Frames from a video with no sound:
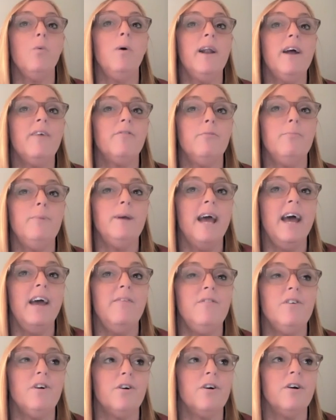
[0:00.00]
whatever
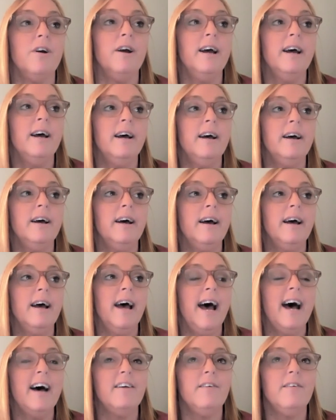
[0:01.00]
behavior
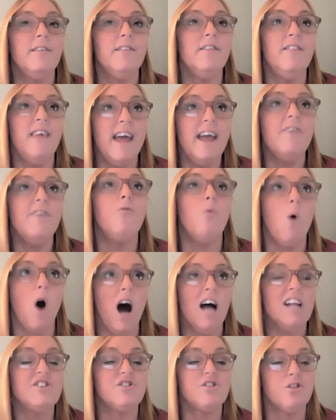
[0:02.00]
they've
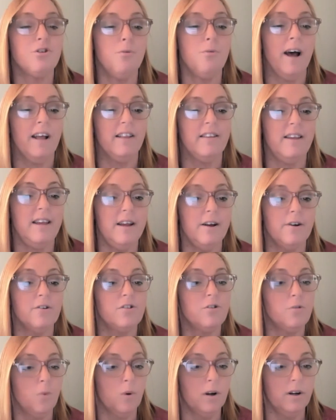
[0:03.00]
watched throughout the year.
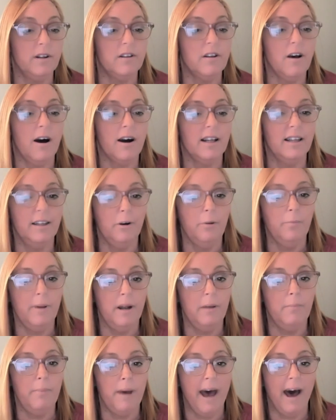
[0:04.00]
So we're going to talk a little
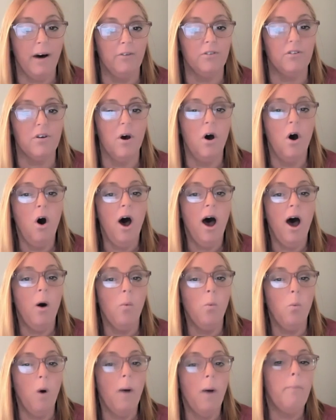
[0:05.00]
bit about
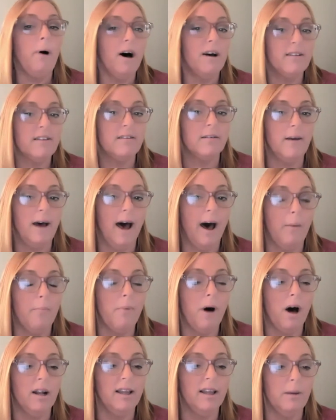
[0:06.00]
what
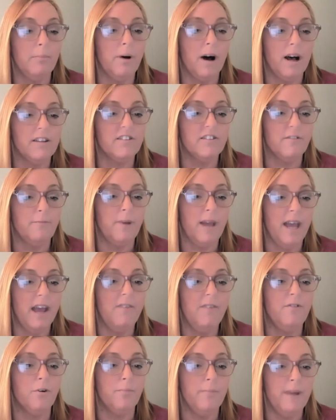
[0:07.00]
modeling positive
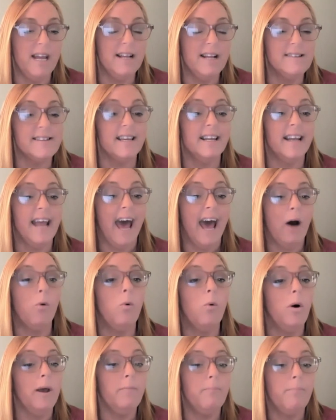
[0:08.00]
behavior means and how
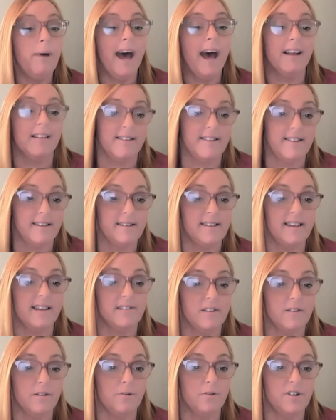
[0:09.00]
it will impact the
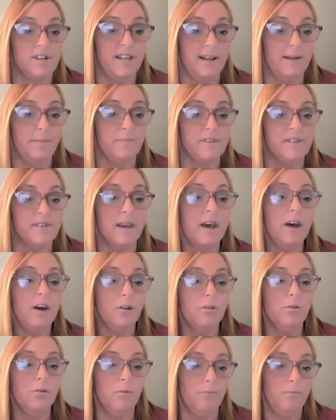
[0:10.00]
success of their teams
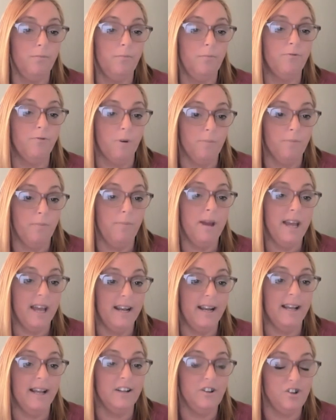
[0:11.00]
from
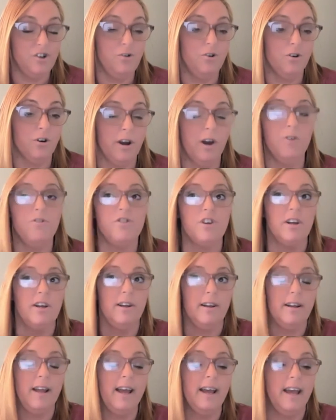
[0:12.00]
beginning in junior
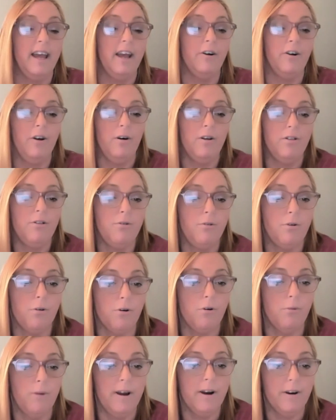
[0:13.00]
coaching and carry on through their
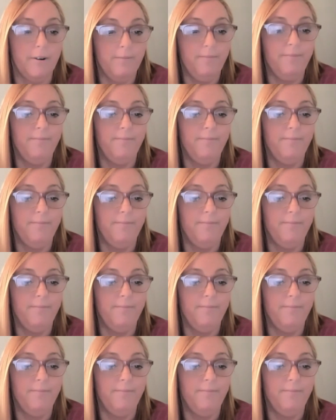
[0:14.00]
career.